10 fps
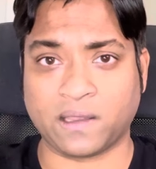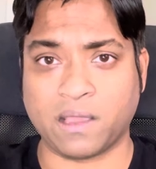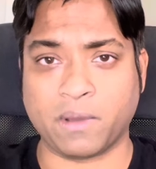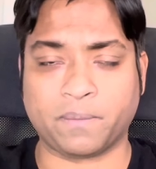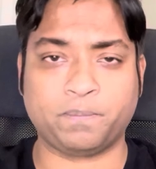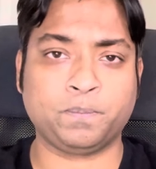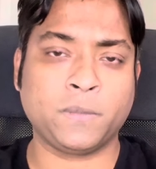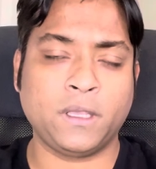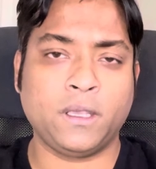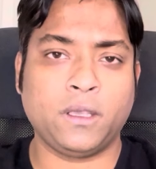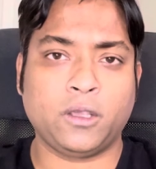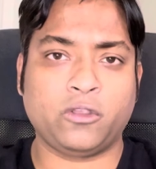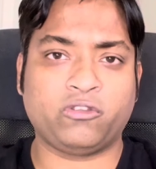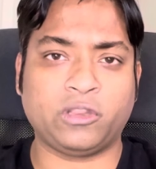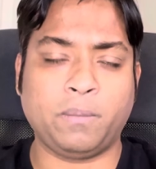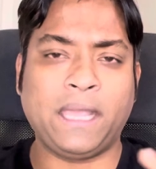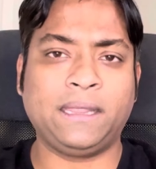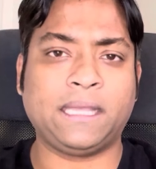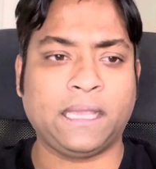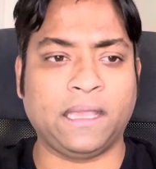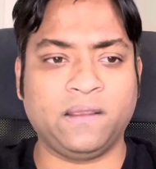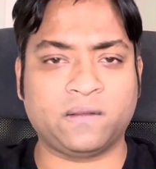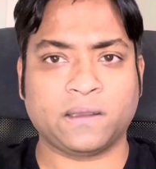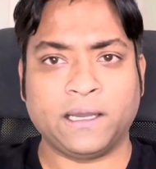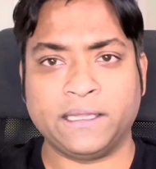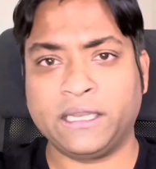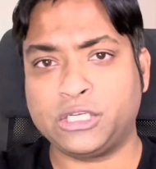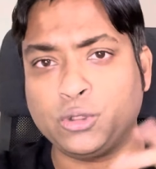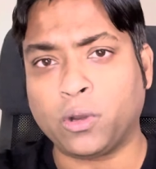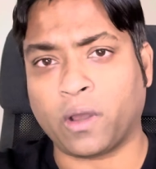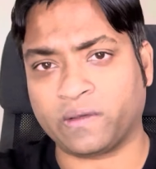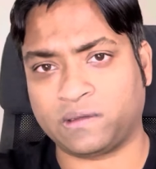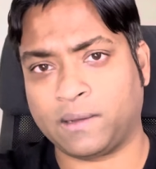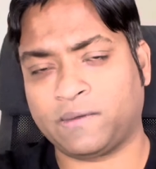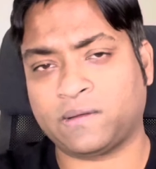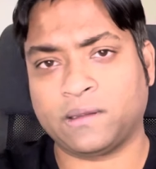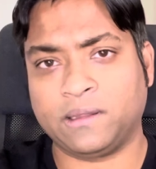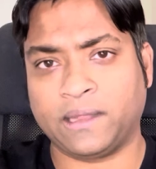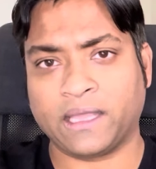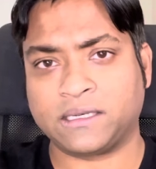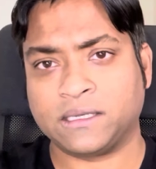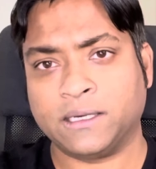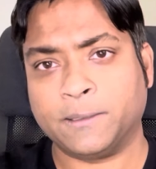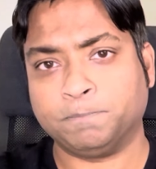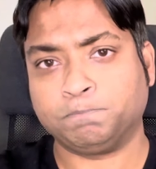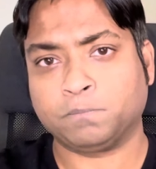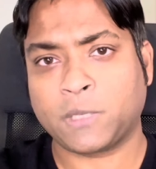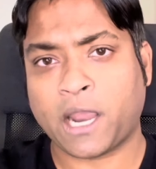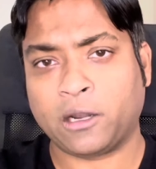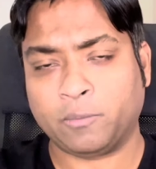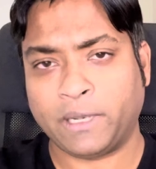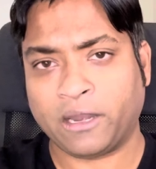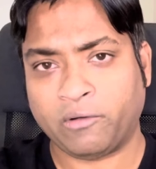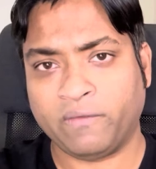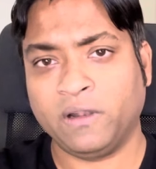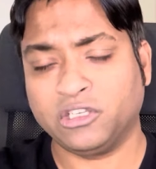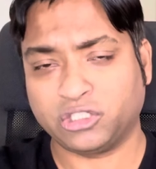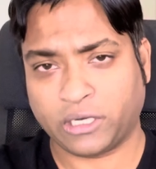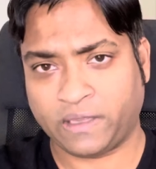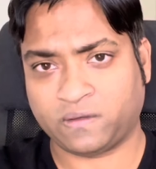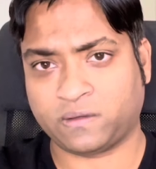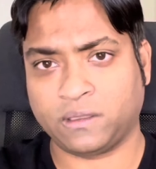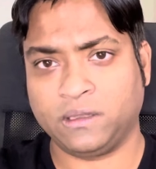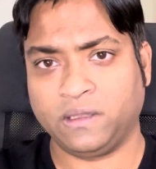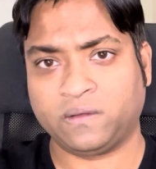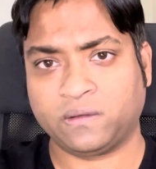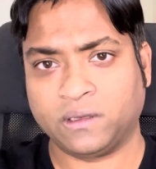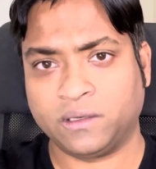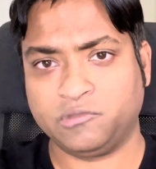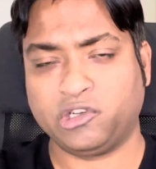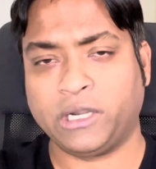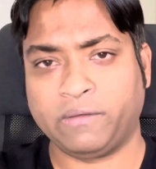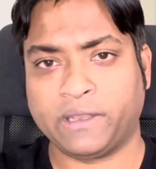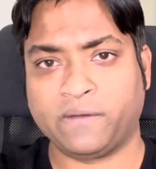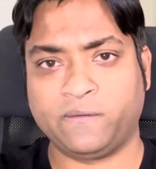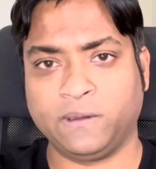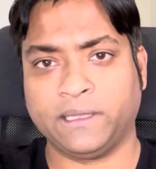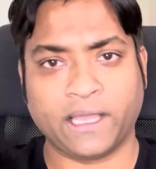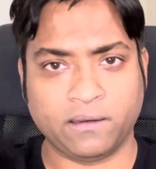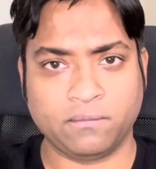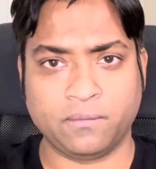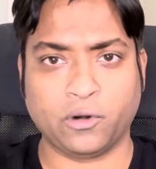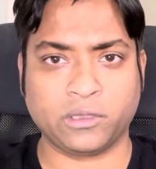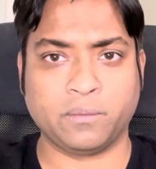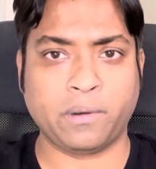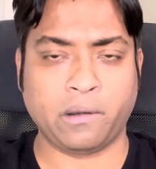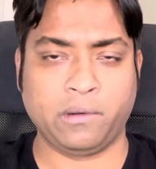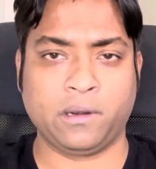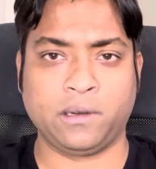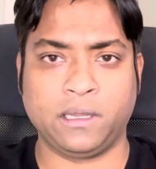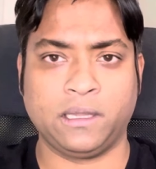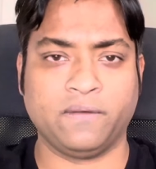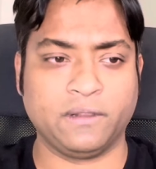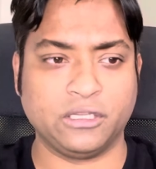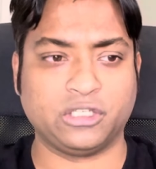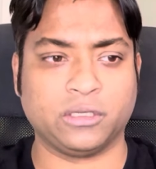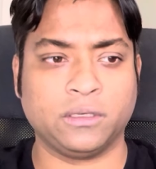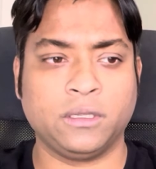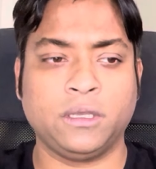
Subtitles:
came out? So the main thing is there are two concepts that kind of like revolutionized this generative AI field and broke the barrier in the evolution.